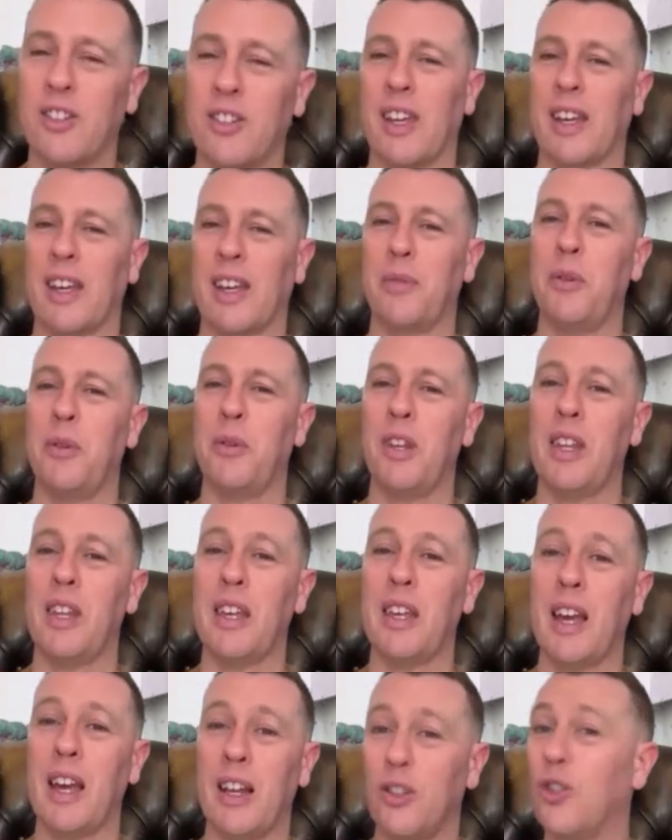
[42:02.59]
into their
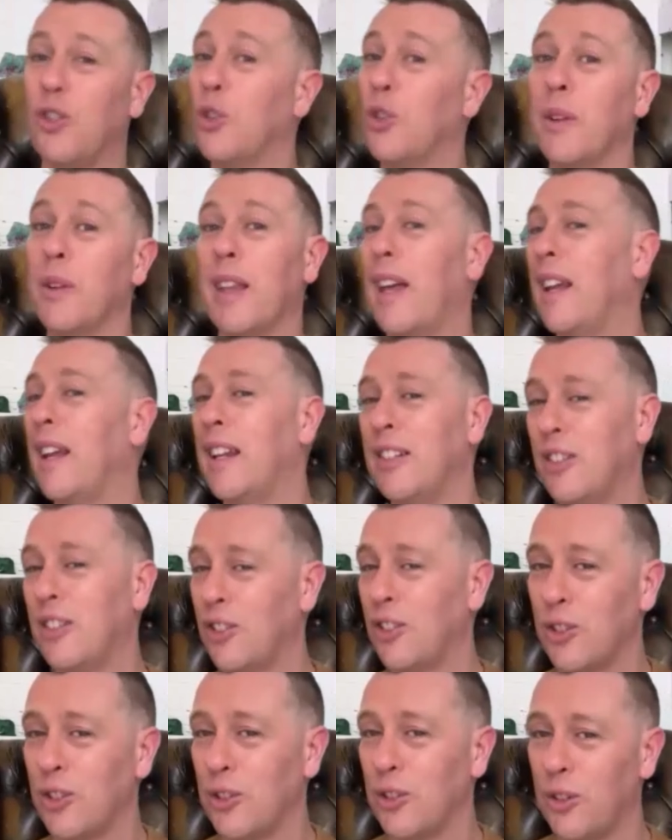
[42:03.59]
community and do what they need
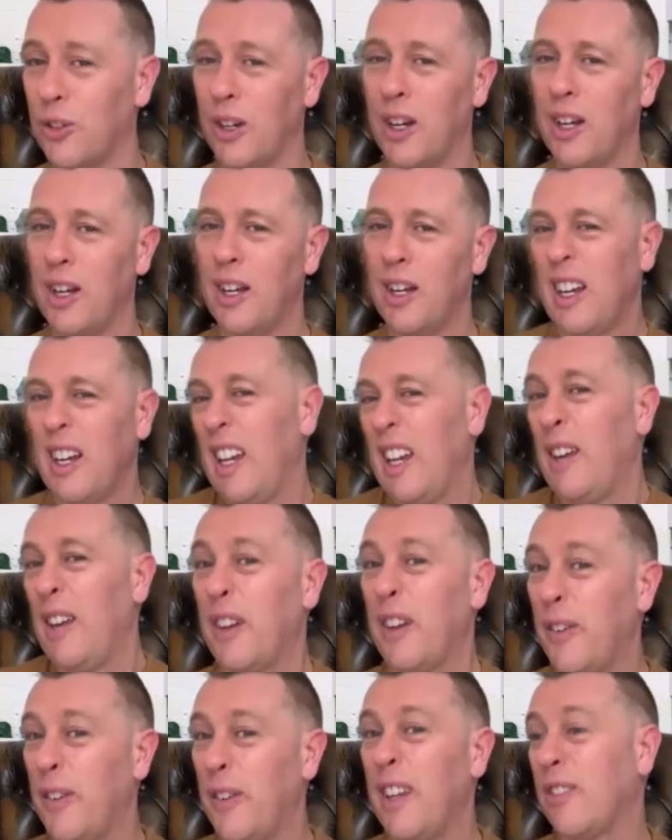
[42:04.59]
to do,
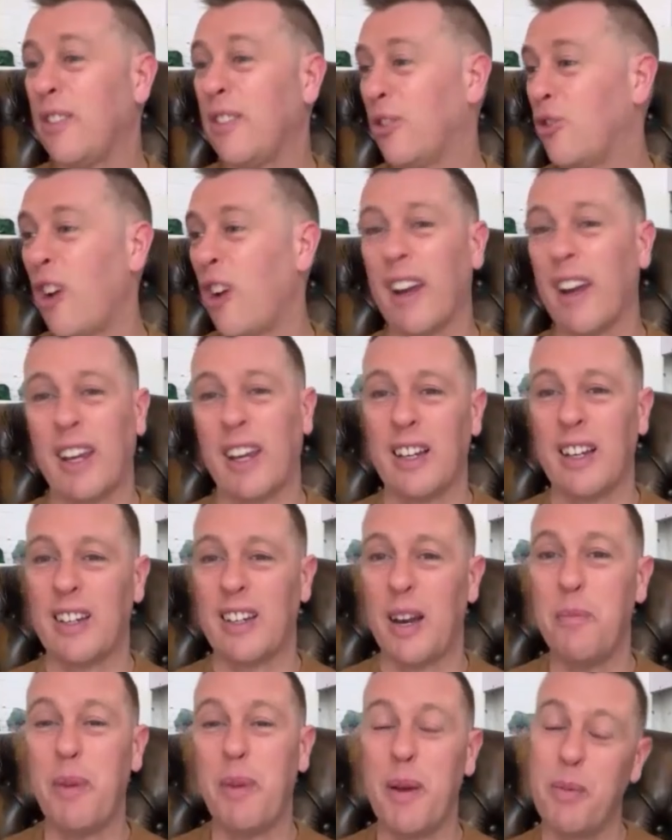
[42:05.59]
even if it is dragging
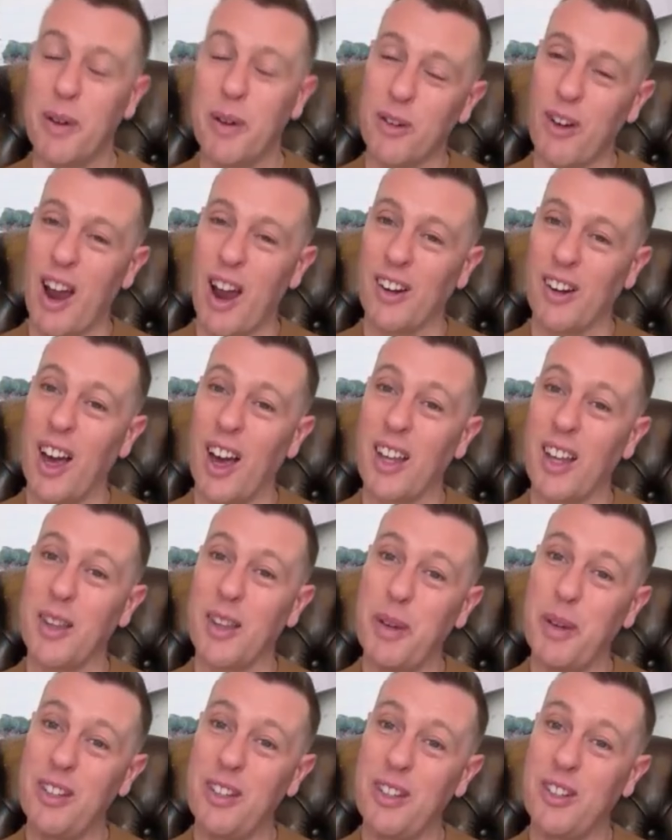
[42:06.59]
dead people around like
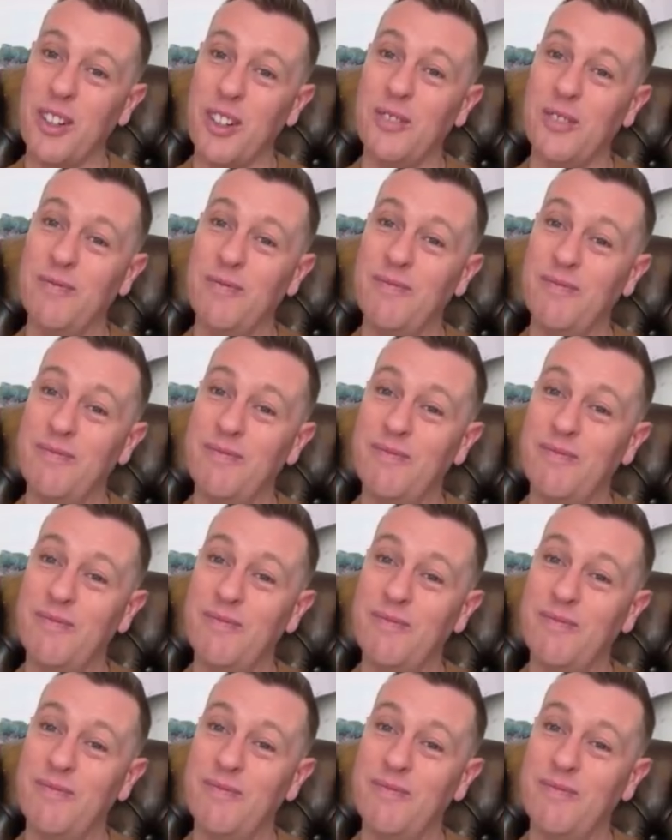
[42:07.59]
the bees do.